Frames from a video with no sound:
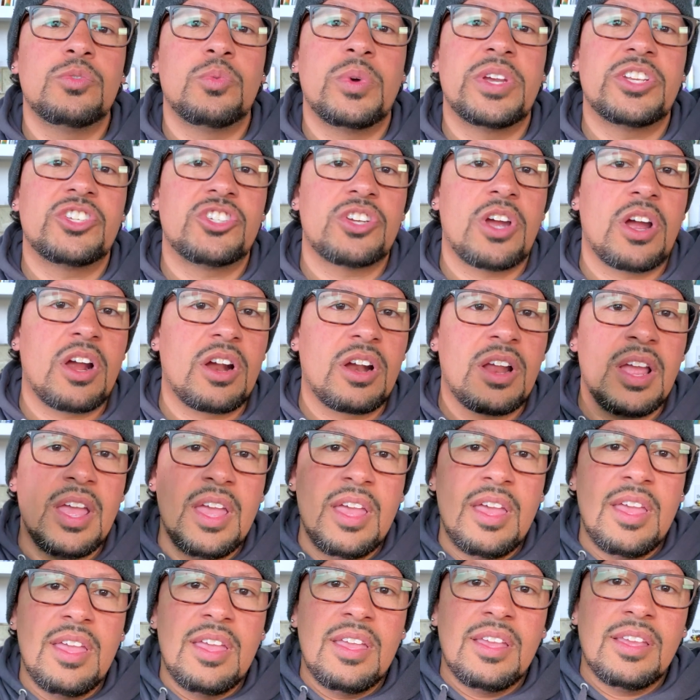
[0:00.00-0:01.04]
which are
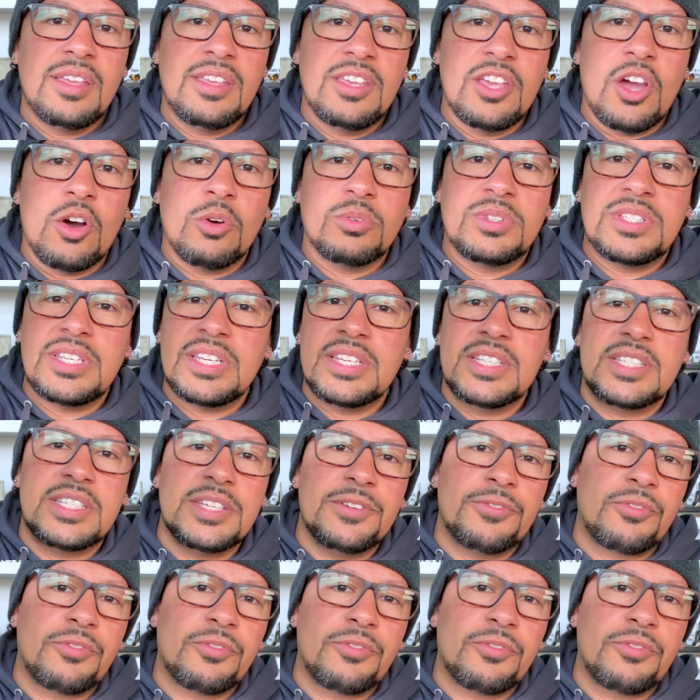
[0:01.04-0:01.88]
T.C.